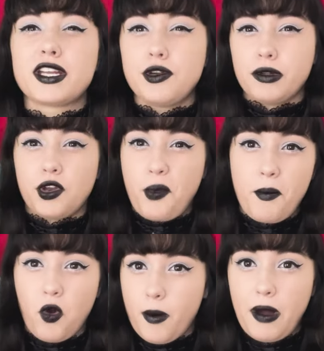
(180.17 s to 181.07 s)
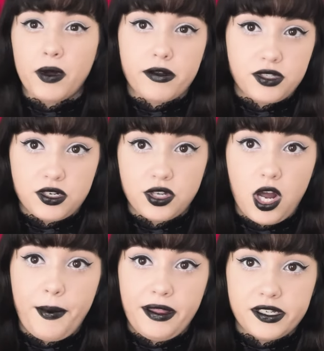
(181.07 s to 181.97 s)
knew a little bit more about what I was going to talk
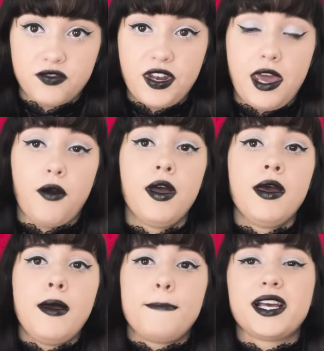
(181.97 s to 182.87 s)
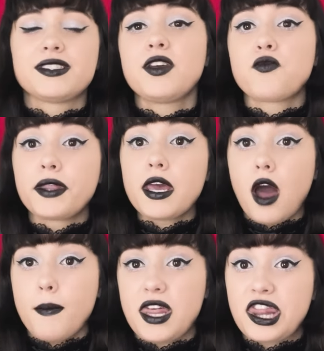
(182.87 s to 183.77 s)
about in this video, because he really
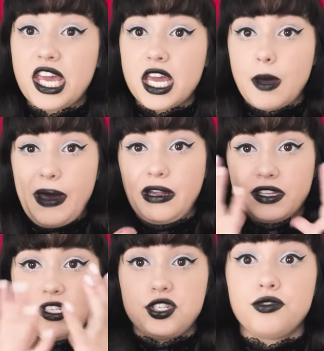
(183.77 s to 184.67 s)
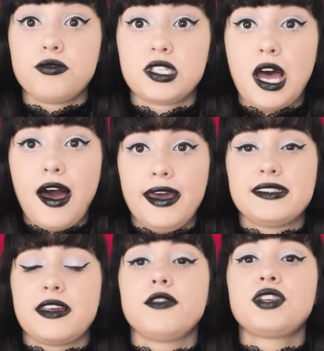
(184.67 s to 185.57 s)
got me thinking about these two signs
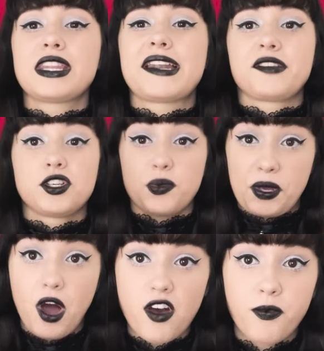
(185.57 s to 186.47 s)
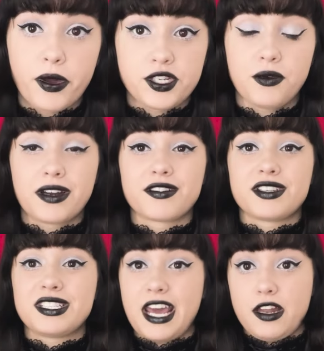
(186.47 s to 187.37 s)
and using that as a jumping off point to
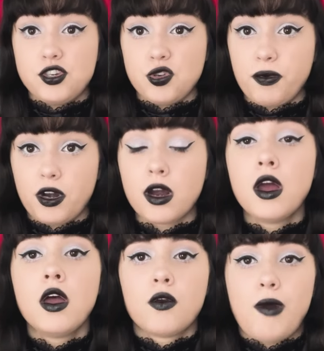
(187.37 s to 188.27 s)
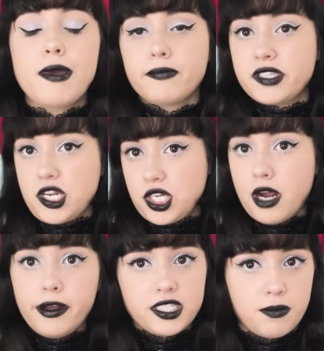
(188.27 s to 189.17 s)
understand Jupiter, right?
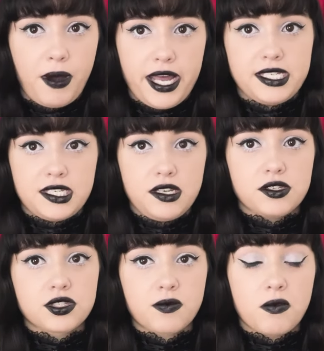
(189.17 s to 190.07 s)
Sagittarius and Pisces